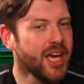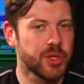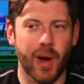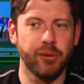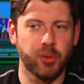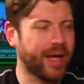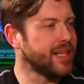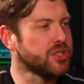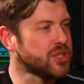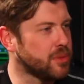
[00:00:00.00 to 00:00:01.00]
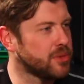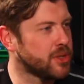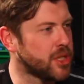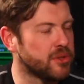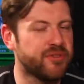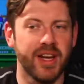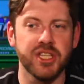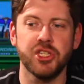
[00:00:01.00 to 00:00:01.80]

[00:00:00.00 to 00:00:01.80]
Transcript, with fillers: so I would wait until she was, she was finished,